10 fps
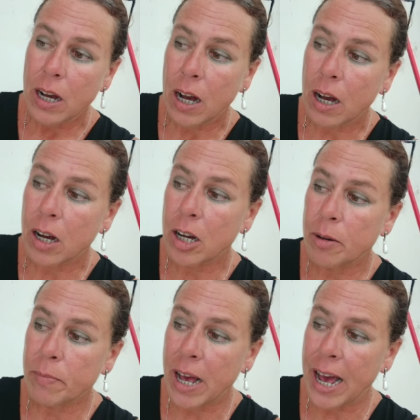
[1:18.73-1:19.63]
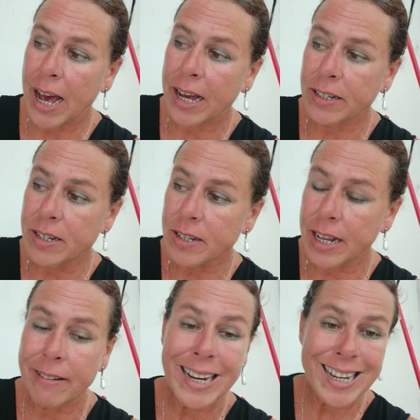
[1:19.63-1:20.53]
And
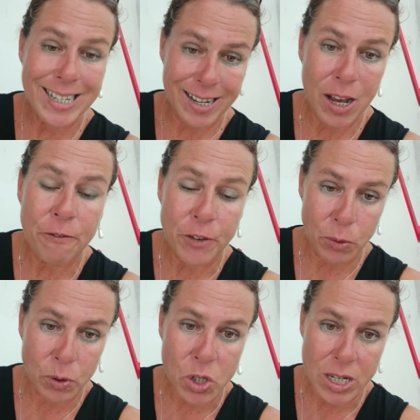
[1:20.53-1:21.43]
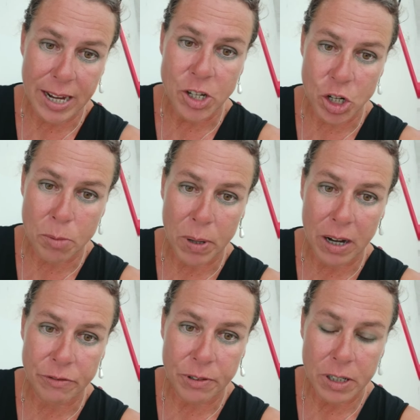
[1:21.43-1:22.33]
there is a fuel station
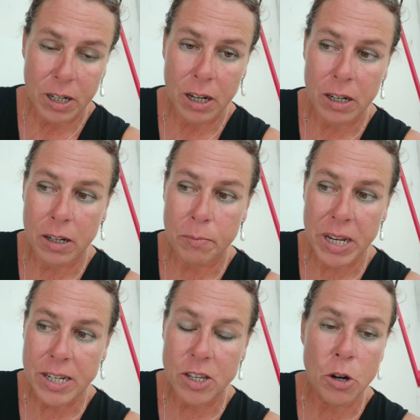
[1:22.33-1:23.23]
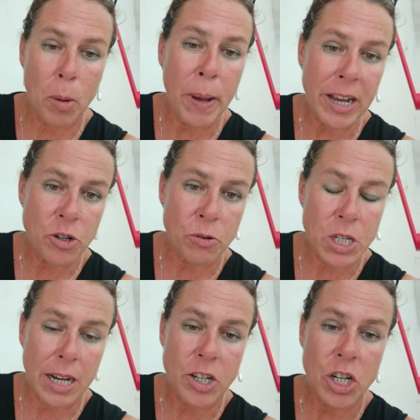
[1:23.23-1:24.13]
above. It's not a petrol
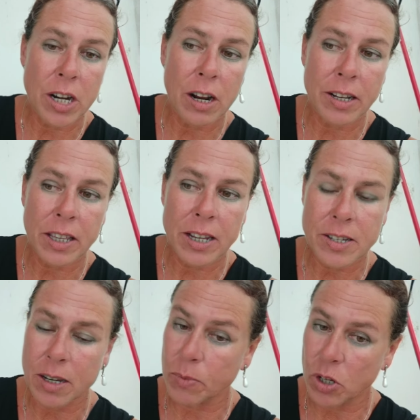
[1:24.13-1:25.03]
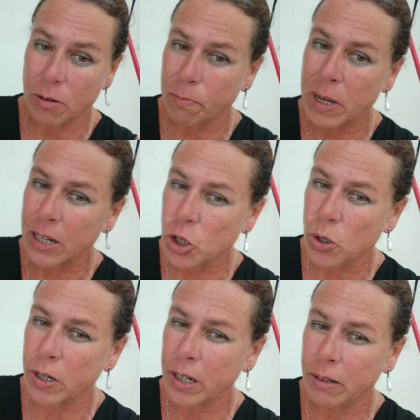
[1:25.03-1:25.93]
station. I think it's some sort of
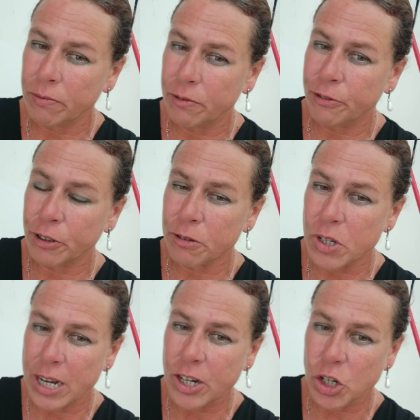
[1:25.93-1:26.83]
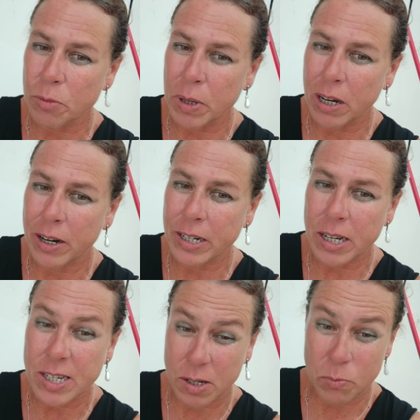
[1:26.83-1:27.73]
military fuel station behind.
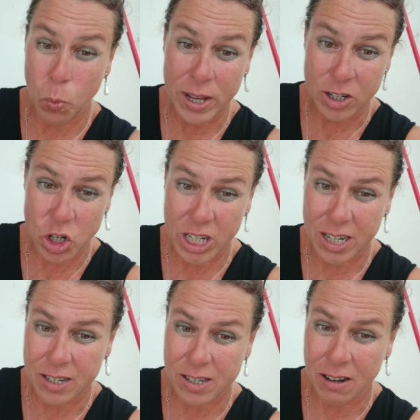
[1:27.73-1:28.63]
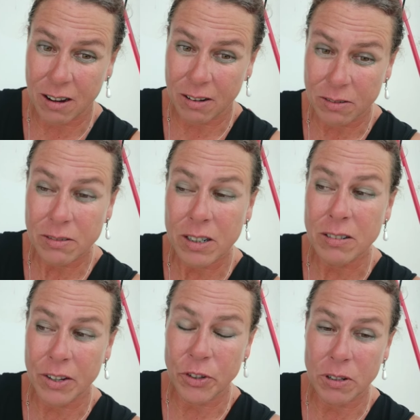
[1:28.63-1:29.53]
It's where the chickens are. That
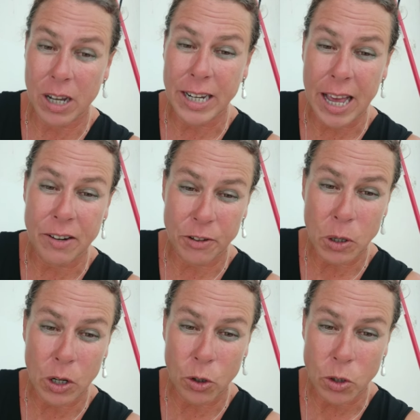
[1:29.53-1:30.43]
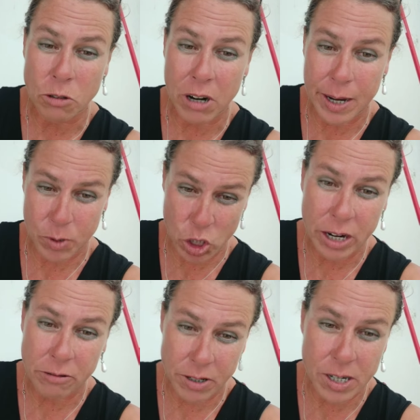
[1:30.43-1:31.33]
if you go and look on Graham's
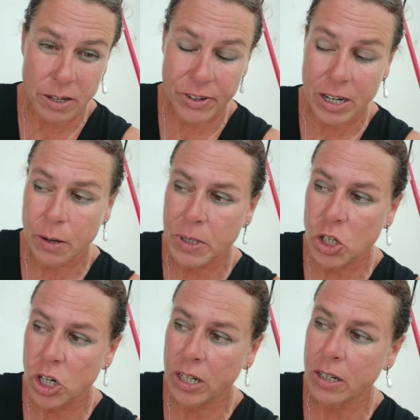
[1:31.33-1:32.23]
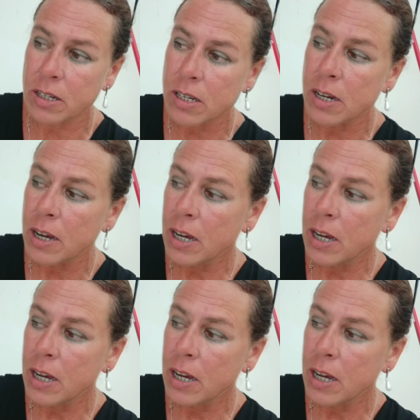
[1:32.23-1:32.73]
channel, you see the video with the chickens.